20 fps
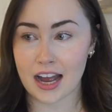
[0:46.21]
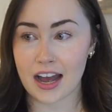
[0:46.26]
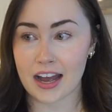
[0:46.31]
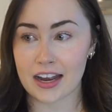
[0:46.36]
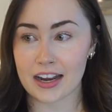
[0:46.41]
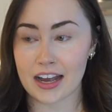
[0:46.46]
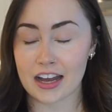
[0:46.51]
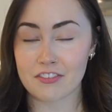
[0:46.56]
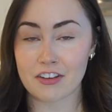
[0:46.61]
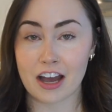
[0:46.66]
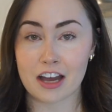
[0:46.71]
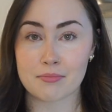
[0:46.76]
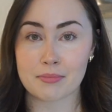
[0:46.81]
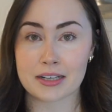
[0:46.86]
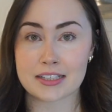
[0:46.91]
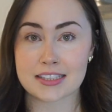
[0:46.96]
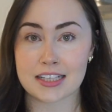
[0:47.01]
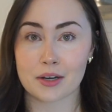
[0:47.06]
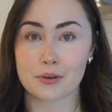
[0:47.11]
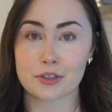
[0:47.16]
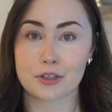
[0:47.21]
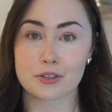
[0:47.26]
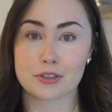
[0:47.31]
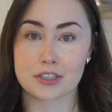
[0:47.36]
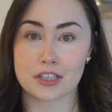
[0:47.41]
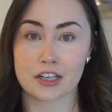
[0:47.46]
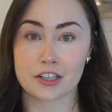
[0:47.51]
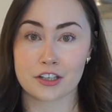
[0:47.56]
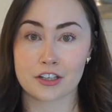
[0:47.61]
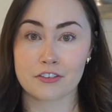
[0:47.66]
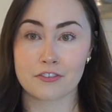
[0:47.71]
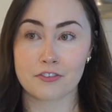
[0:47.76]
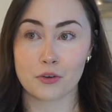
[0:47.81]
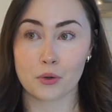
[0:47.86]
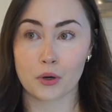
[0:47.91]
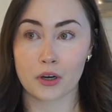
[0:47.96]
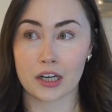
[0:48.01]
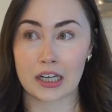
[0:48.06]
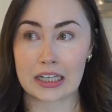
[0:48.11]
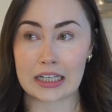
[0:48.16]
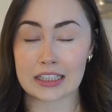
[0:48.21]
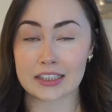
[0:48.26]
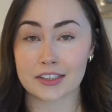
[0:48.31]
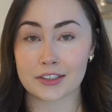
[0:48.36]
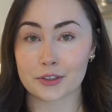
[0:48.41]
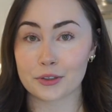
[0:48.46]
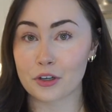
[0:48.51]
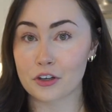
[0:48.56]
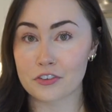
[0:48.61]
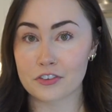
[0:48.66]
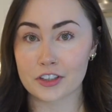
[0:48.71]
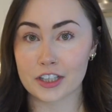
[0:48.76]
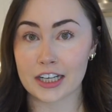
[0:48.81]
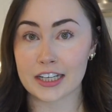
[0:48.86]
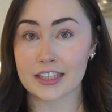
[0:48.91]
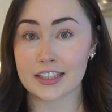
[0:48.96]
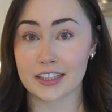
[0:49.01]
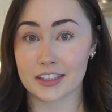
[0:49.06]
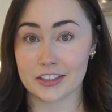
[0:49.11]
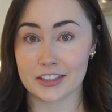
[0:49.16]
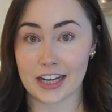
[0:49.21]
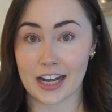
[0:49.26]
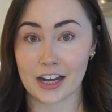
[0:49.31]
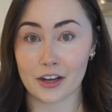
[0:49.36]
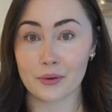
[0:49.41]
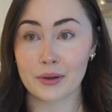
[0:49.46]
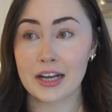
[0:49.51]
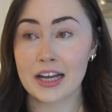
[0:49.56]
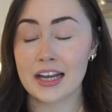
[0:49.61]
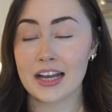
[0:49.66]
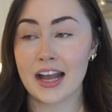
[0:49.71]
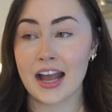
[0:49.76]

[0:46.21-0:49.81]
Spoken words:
I have had my sourdough starter for a little over a year now,